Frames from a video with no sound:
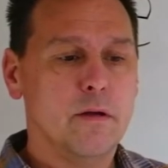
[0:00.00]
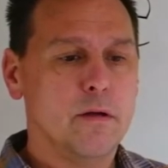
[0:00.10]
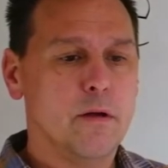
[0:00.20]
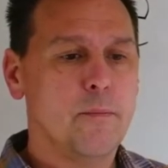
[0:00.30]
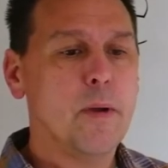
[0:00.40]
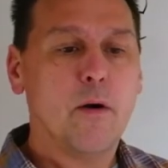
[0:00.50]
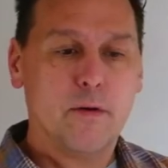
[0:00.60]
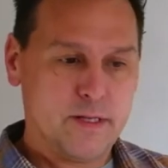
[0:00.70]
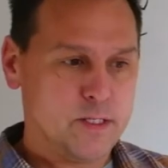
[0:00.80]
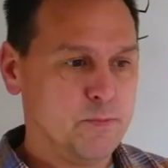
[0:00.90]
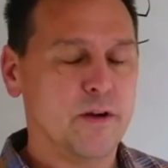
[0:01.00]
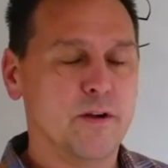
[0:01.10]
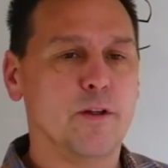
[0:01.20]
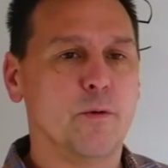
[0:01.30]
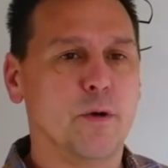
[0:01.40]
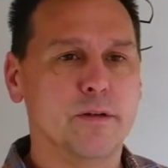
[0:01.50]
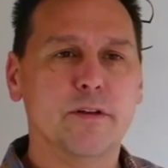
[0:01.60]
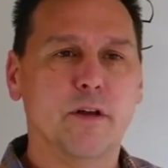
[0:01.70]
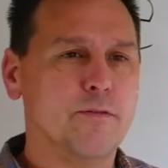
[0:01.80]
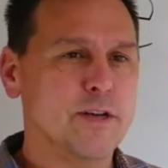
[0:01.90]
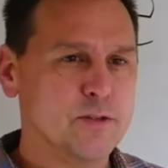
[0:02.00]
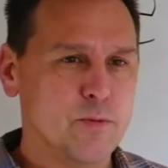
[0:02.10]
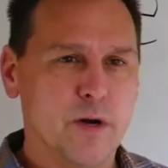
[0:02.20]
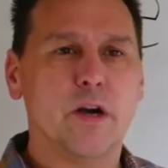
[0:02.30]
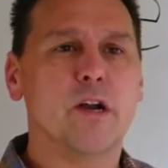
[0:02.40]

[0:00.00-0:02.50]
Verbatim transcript: a power that's bigger than 1, you know, if I square it,